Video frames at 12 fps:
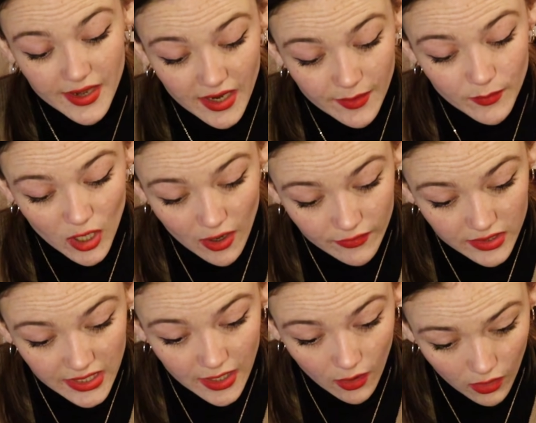and I'm
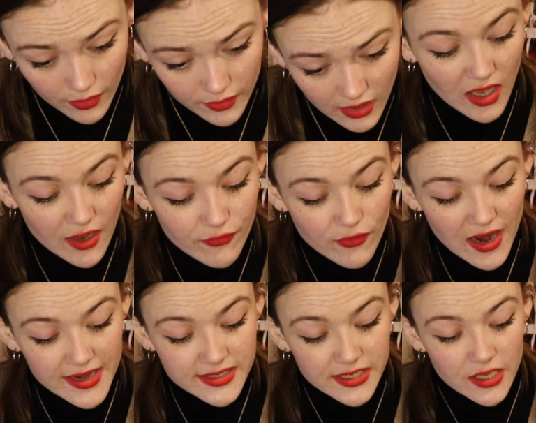currently on, I've
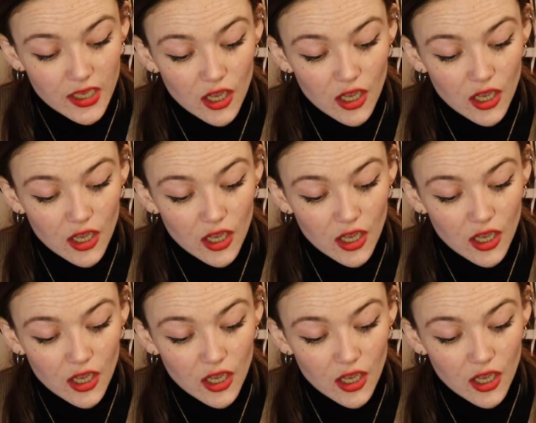read